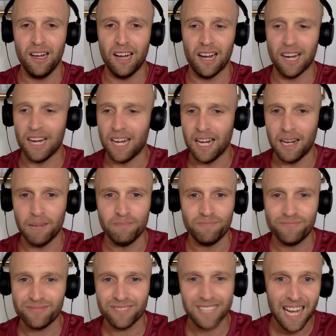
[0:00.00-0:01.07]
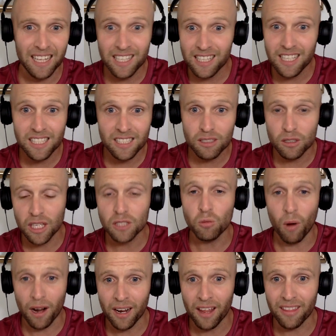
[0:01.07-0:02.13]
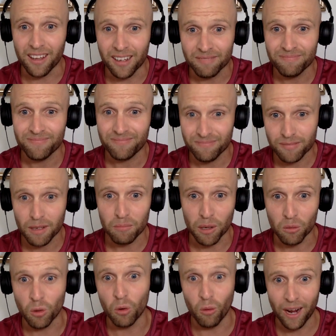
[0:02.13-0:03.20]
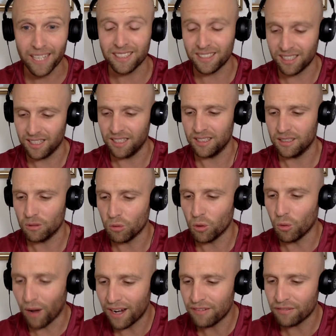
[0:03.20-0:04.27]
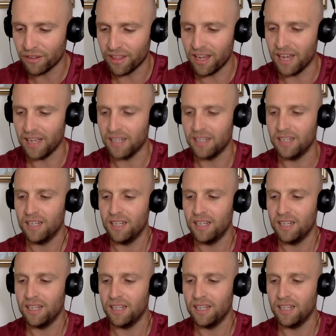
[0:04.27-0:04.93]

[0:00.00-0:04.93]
And then there's one other. But we'll wait. We'll wait for that.